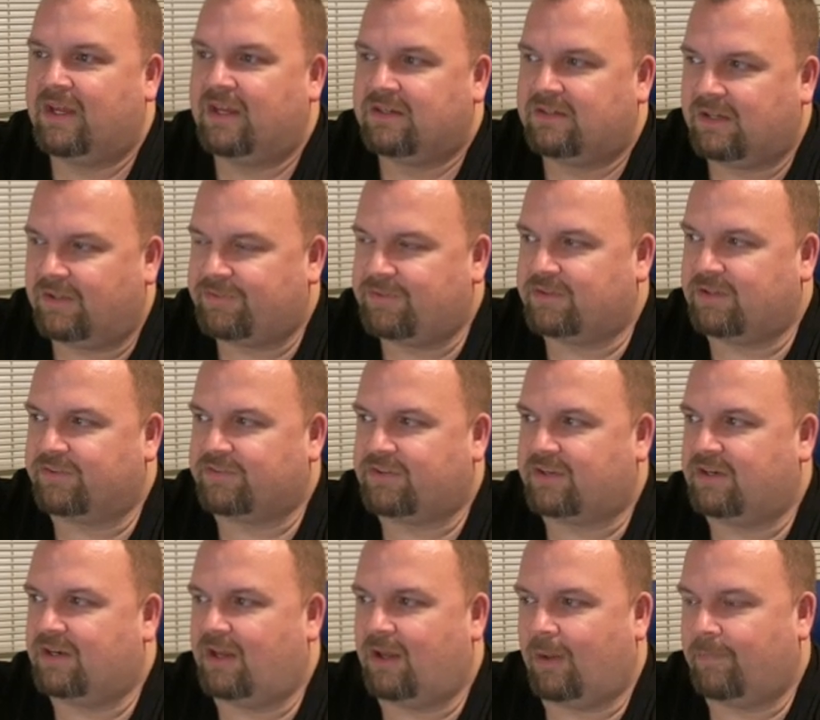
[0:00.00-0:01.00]
Nothing that's
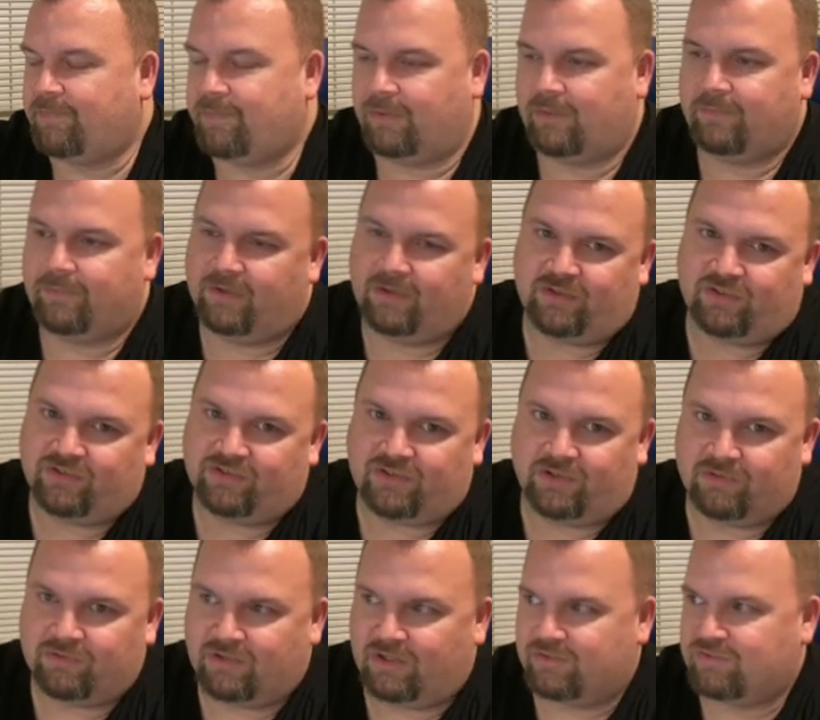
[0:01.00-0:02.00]
going to help you, but just
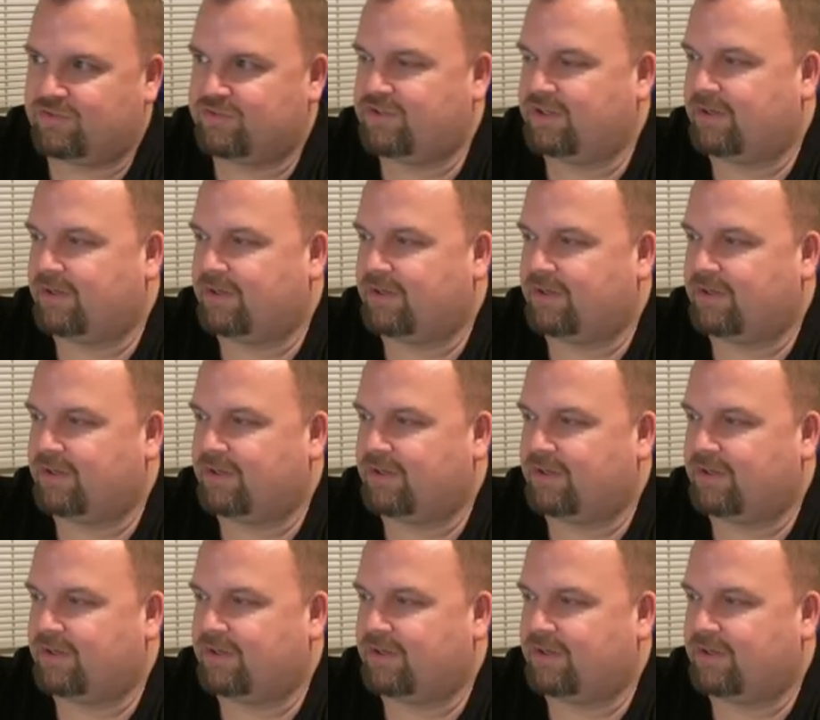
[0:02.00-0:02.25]
interesting